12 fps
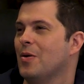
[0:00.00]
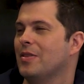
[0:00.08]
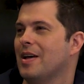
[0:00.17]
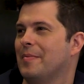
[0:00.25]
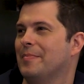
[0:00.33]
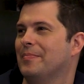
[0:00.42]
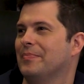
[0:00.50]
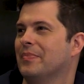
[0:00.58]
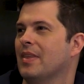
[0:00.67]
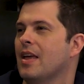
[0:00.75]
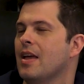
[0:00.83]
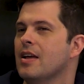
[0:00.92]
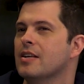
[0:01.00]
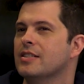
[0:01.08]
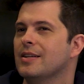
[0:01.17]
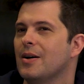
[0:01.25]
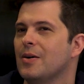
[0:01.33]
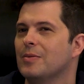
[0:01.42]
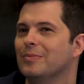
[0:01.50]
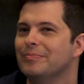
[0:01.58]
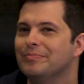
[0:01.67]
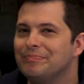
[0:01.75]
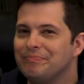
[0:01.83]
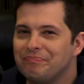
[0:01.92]
Hold up. So
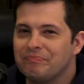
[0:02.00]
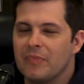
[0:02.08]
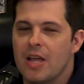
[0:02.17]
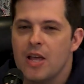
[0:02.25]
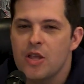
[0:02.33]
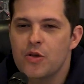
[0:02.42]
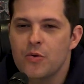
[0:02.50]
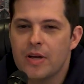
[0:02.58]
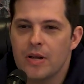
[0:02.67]
you